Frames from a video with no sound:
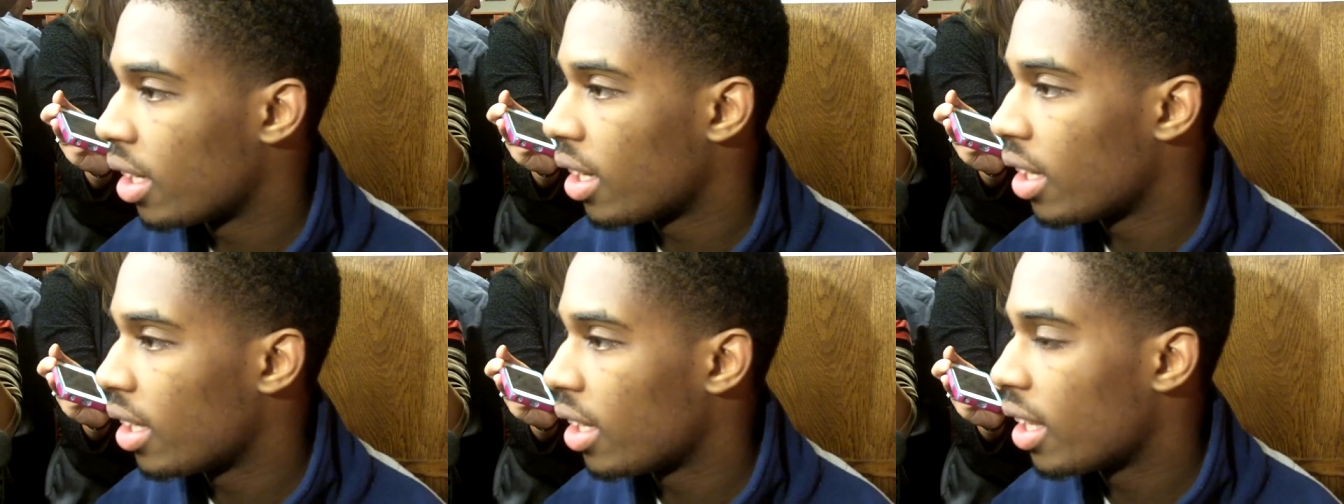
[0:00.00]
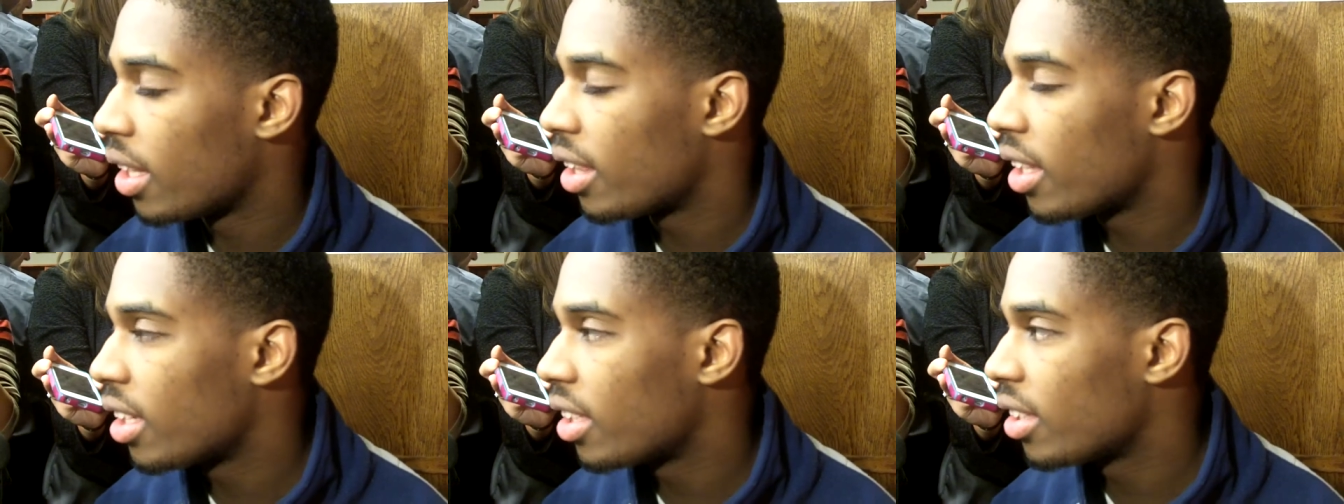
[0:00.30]
I
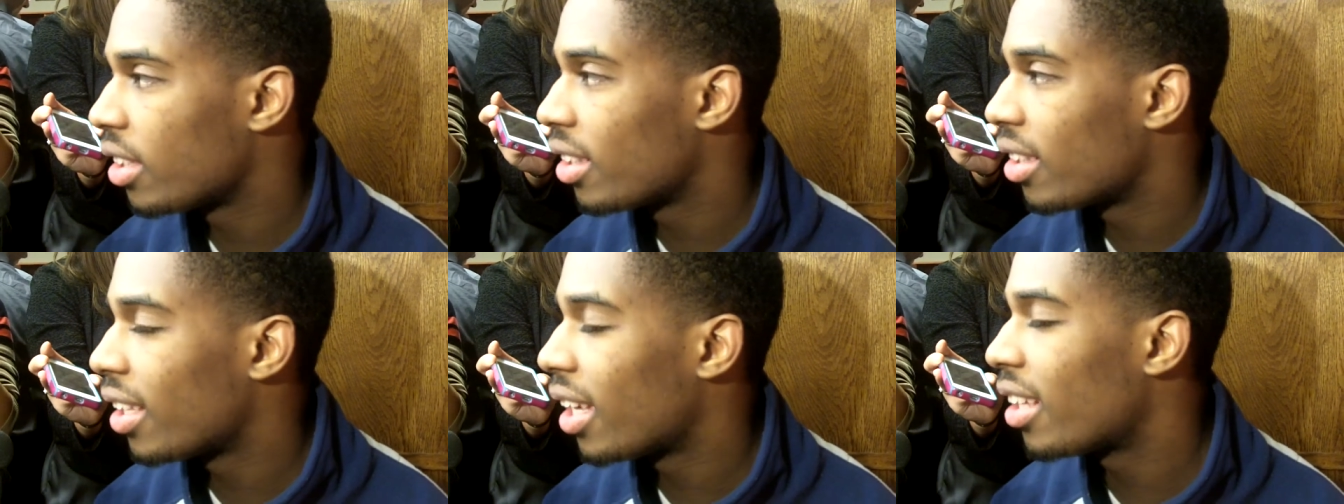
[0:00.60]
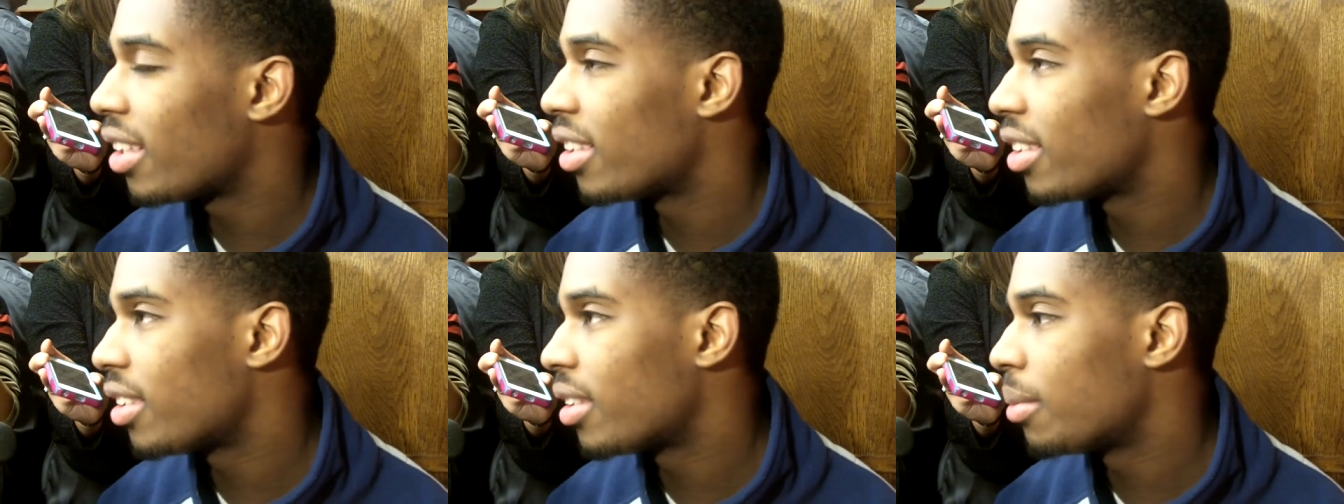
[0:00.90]
think
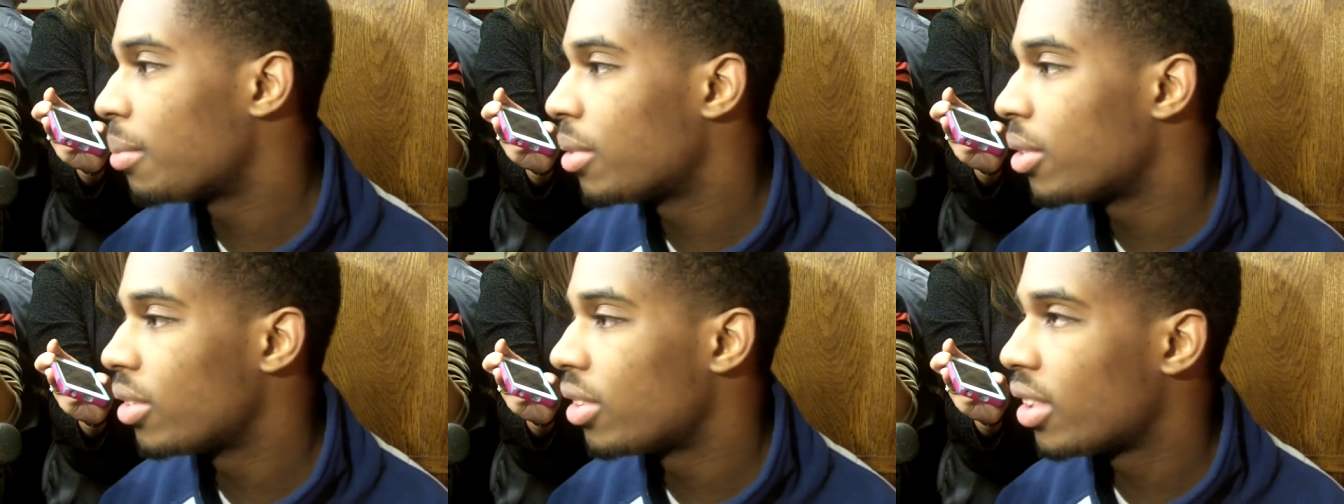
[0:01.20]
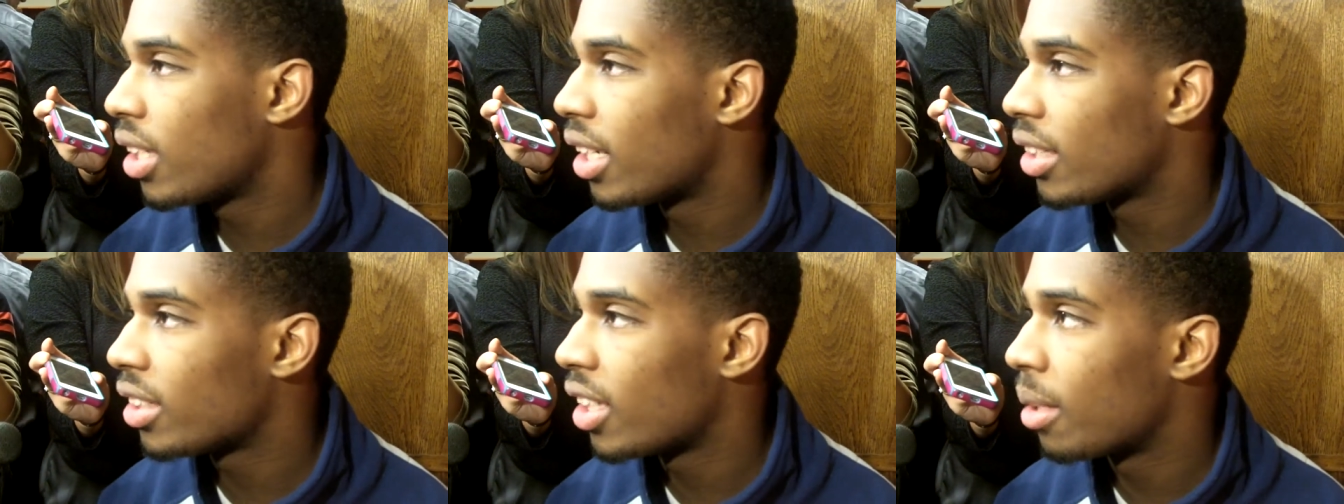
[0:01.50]
that them two
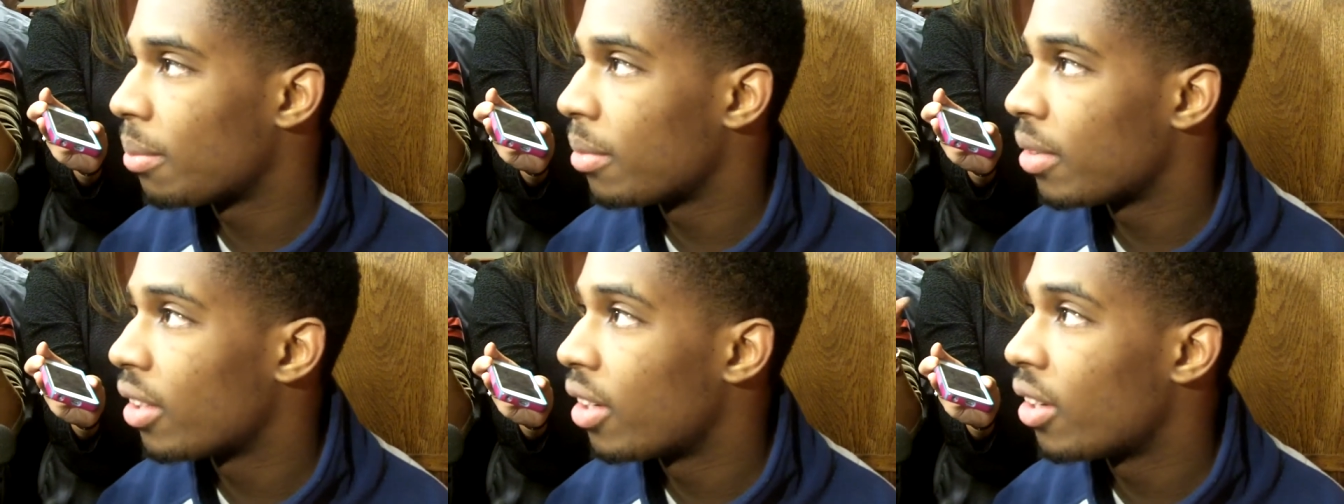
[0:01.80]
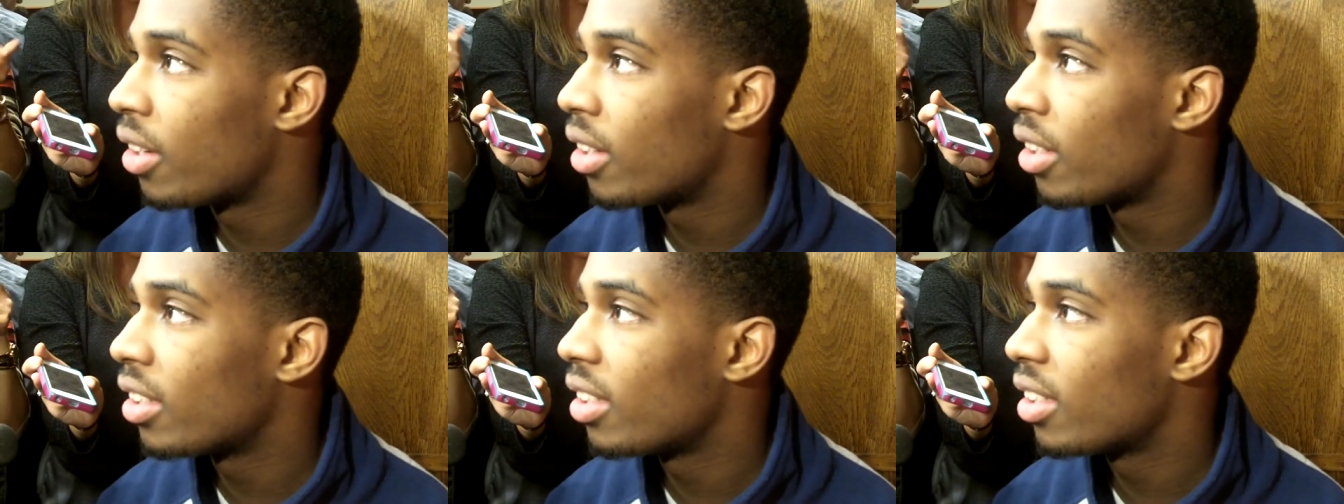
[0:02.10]
shots got me
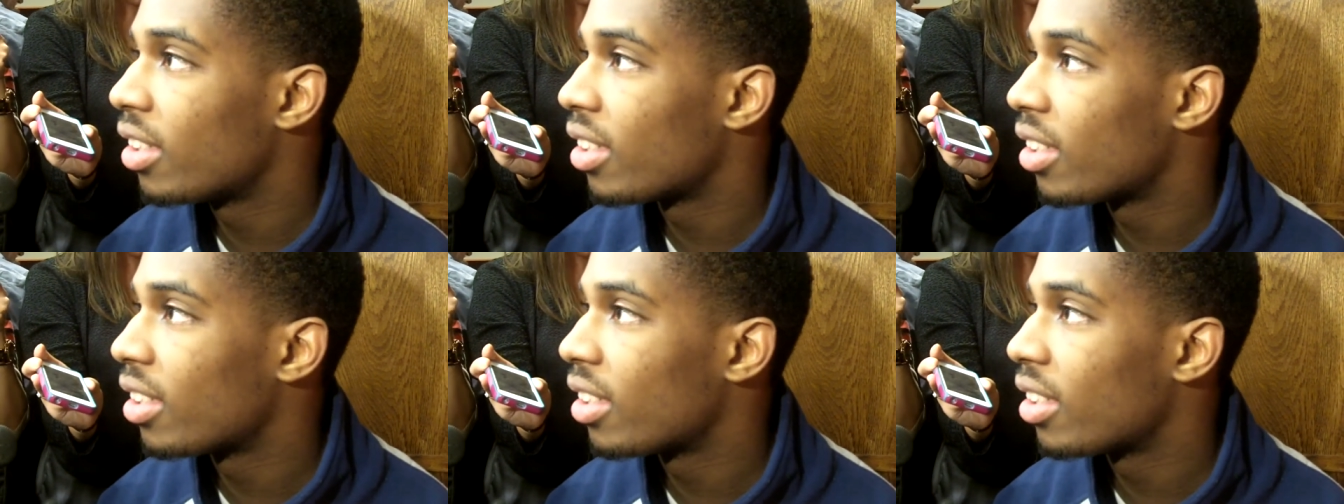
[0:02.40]
going.